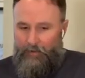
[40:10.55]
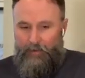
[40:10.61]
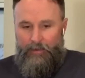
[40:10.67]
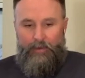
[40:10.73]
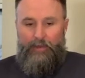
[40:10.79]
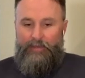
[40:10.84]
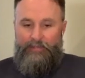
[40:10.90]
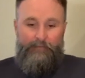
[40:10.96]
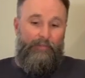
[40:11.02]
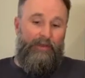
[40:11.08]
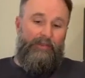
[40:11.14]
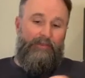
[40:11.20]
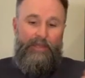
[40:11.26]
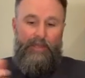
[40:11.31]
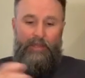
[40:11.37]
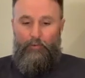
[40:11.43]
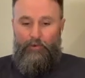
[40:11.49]
is a big
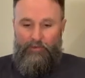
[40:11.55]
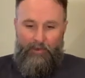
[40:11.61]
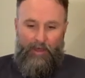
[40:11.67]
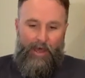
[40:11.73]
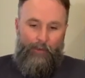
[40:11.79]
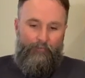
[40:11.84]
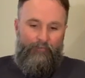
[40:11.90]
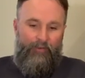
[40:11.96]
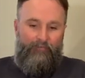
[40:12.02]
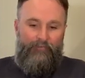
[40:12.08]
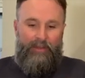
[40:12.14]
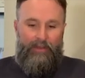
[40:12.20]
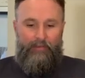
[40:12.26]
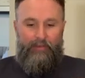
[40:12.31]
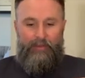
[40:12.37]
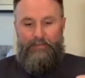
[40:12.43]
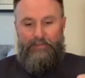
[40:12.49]
thing with COP 15
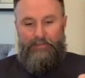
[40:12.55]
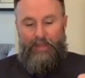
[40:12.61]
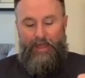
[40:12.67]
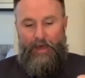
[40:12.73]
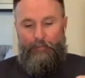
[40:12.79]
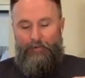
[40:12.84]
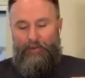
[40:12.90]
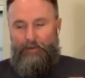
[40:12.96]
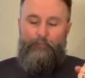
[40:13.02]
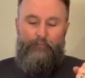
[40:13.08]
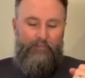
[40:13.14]
that just happened